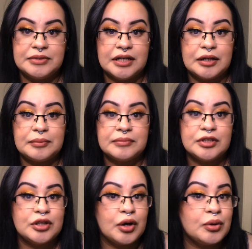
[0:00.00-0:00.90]

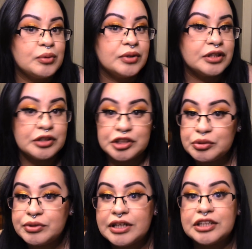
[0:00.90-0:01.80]
No allergic
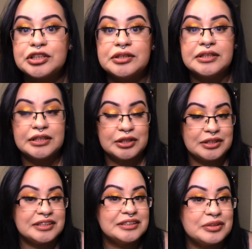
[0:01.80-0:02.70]
reaction, thank
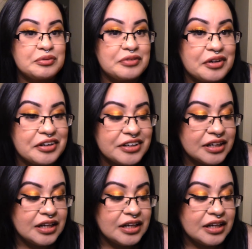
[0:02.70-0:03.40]
goodness, so far.